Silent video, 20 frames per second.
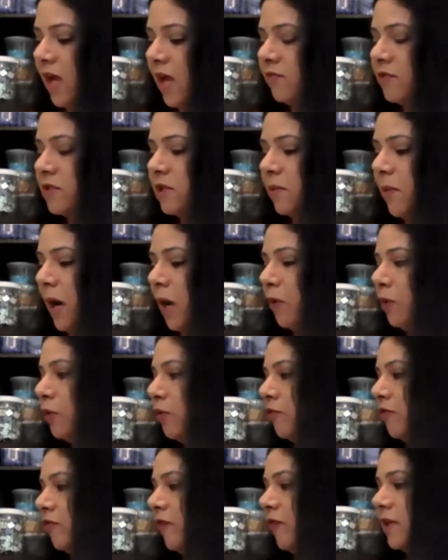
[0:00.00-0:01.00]
was
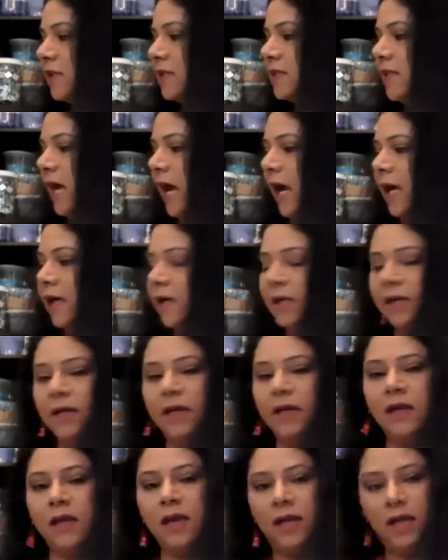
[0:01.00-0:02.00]
about to fix that,
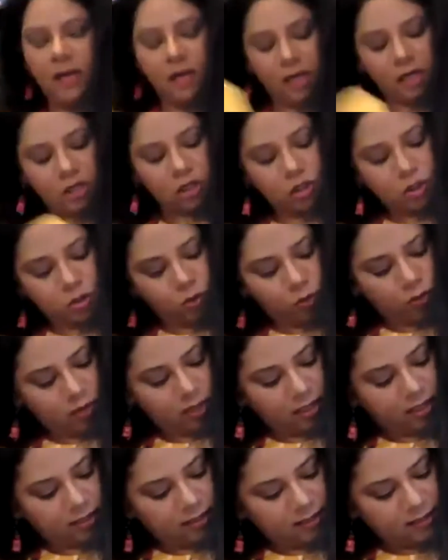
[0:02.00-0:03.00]
and I
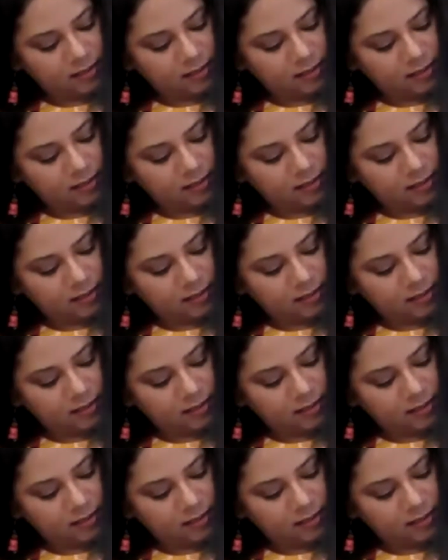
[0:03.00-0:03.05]
showed it.